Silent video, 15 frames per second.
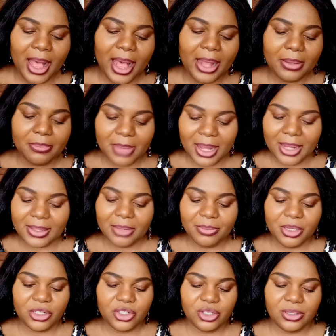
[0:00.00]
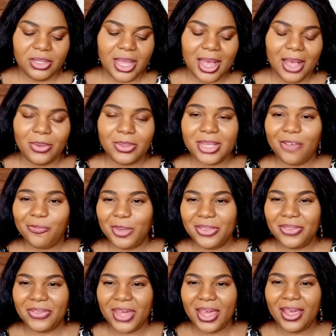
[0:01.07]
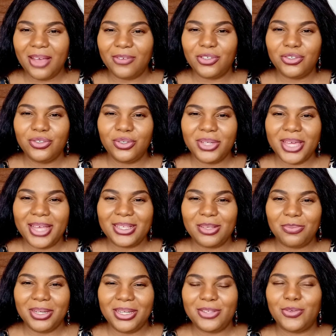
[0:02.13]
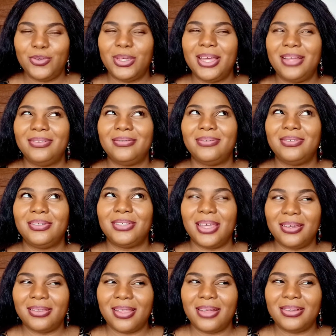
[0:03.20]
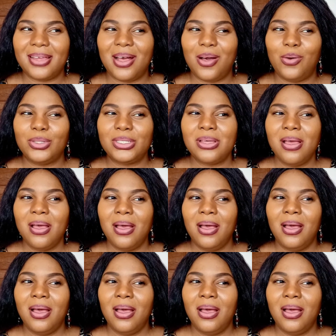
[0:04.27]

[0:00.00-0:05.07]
Amalgamation House. I've been there. I've showed you guys a place, so you can check that out